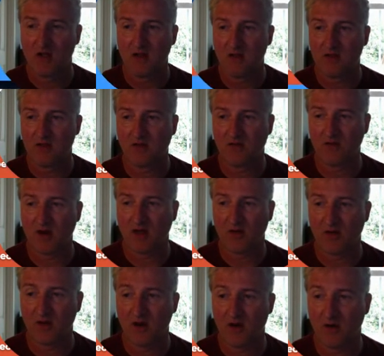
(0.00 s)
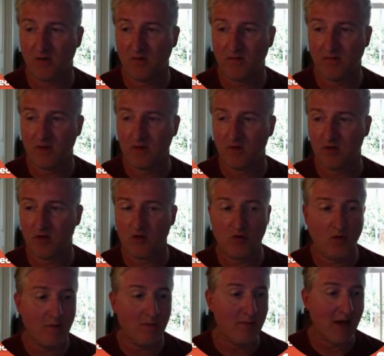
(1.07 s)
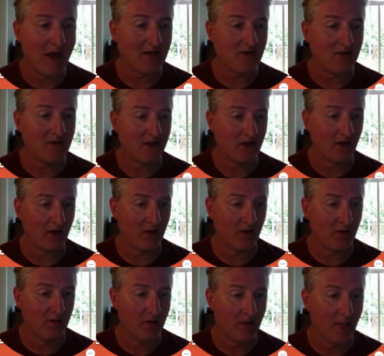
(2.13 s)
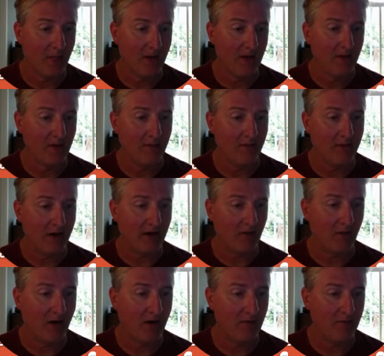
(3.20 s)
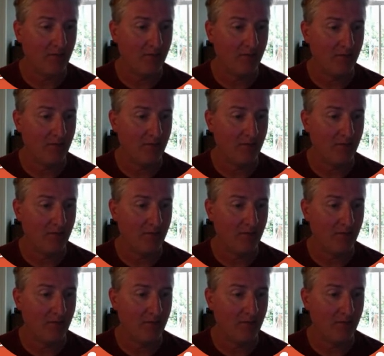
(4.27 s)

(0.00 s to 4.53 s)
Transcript: this color here to match that color. Background.